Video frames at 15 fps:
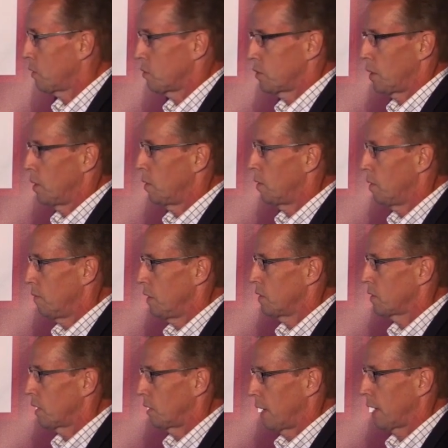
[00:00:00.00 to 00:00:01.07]
or so of
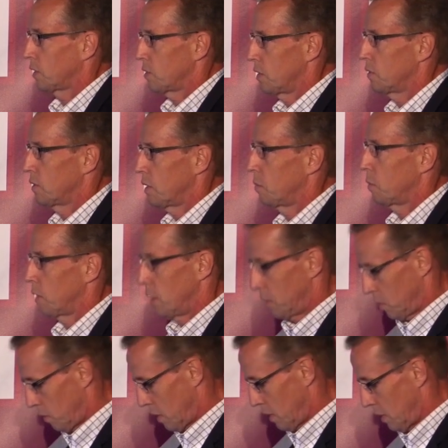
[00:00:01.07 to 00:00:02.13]
these collections that we're
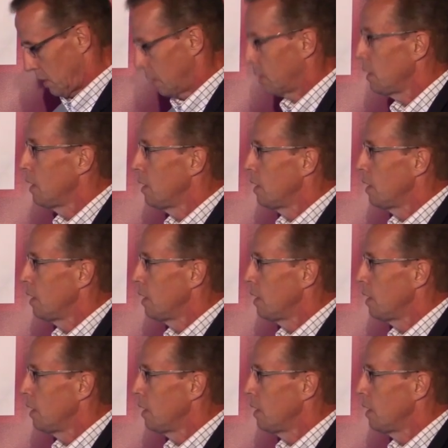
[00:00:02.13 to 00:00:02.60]
integrating